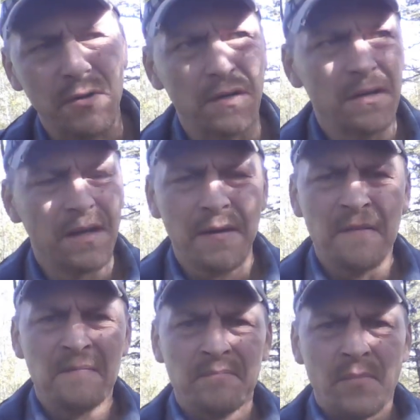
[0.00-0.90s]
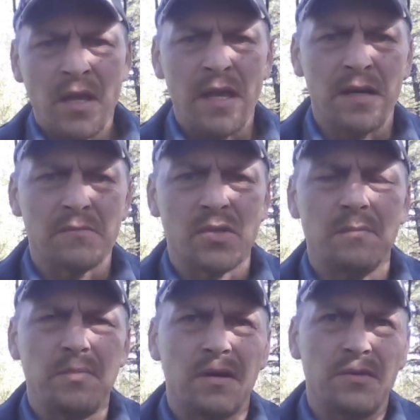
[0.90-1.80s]
Well, he comes
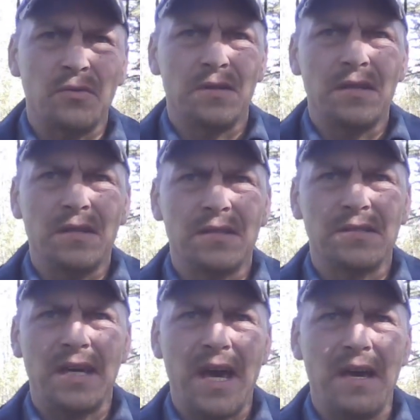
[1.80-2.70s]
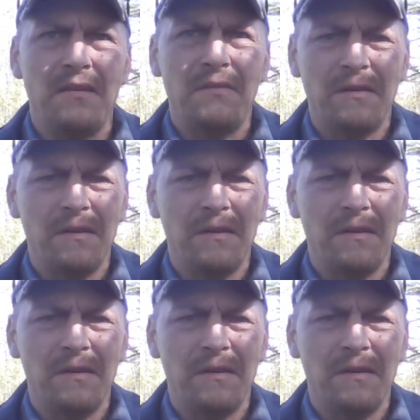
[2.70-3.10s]
up onto a, this cave.